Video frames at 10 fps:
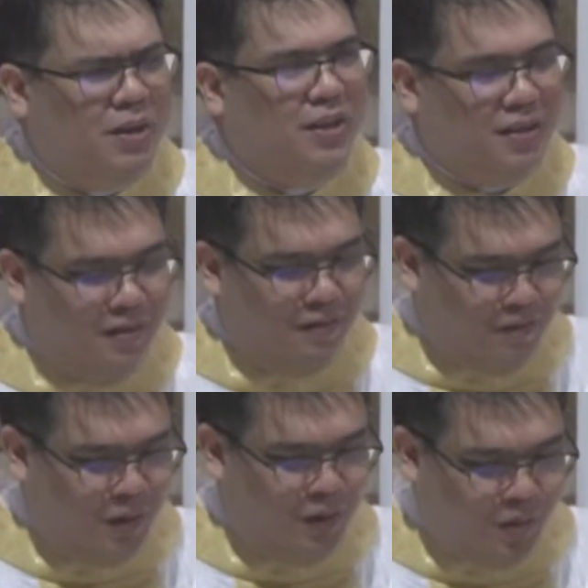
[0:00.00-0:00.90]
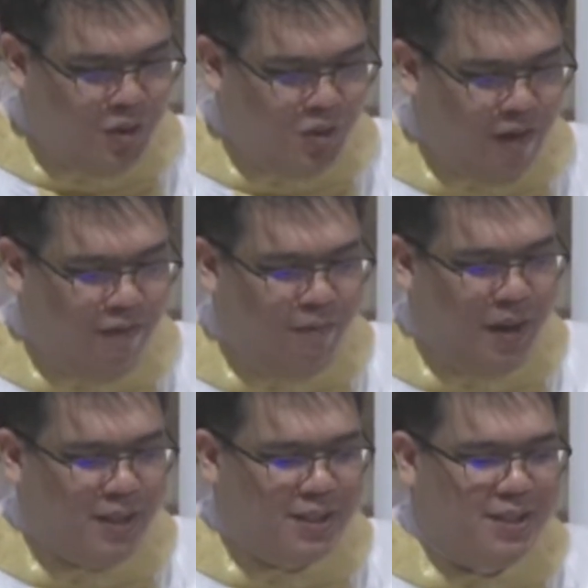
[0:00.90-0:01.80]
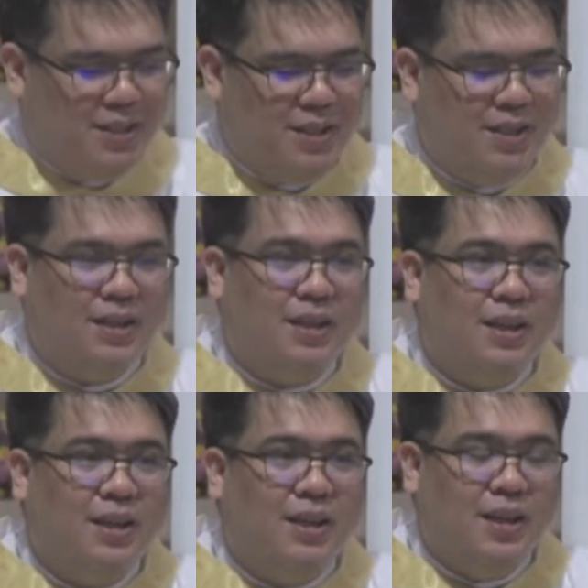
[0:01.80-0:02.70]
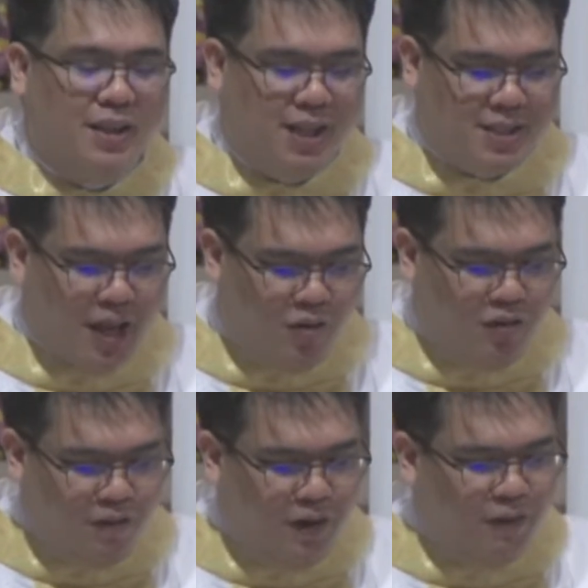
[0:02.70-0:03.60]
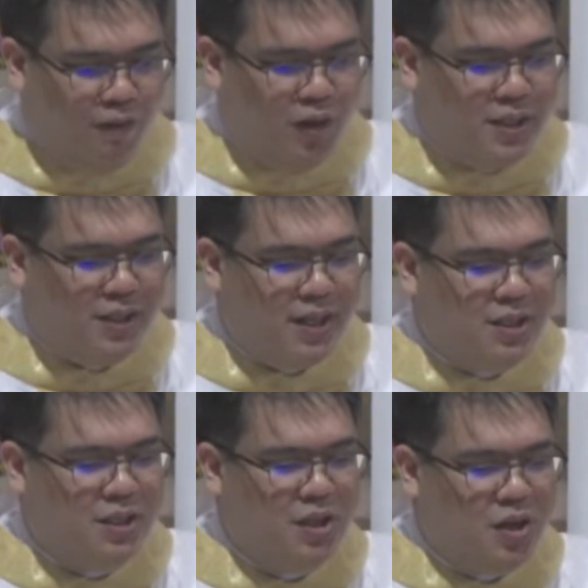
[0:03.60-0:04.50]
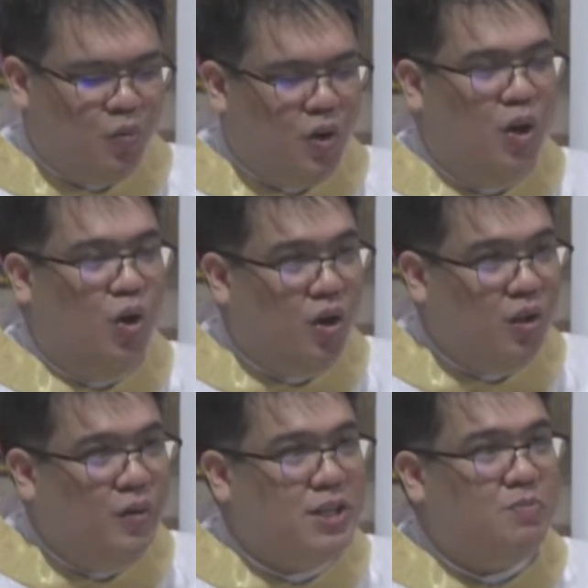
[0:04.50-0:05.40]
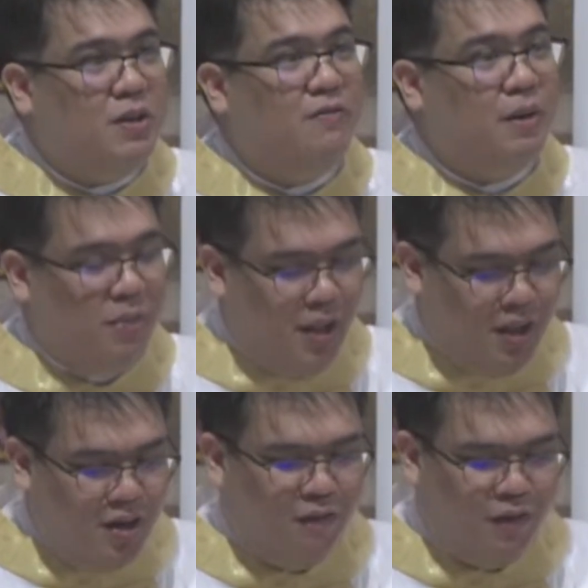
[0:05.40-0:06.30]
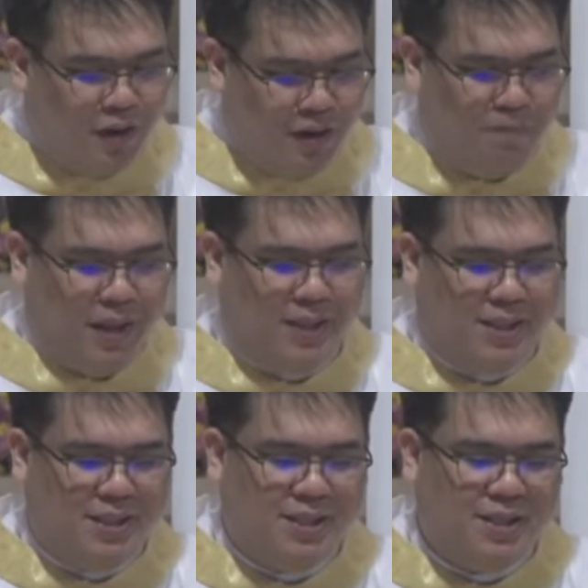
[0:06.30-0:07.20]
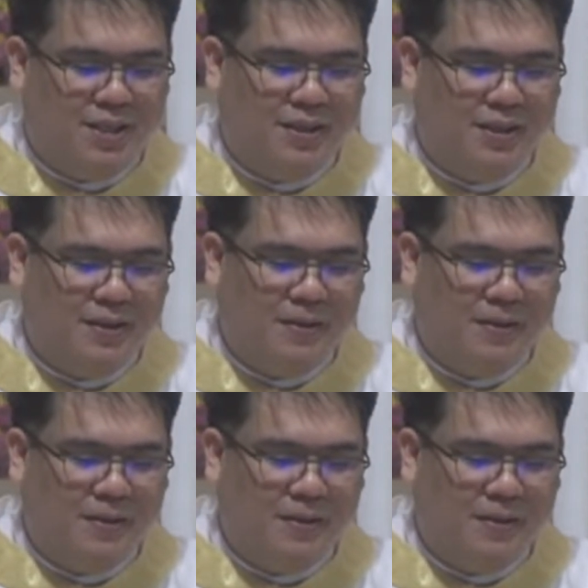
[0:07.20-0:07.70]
But for those who have pets, the sound of our voices will always be familiar for our pets.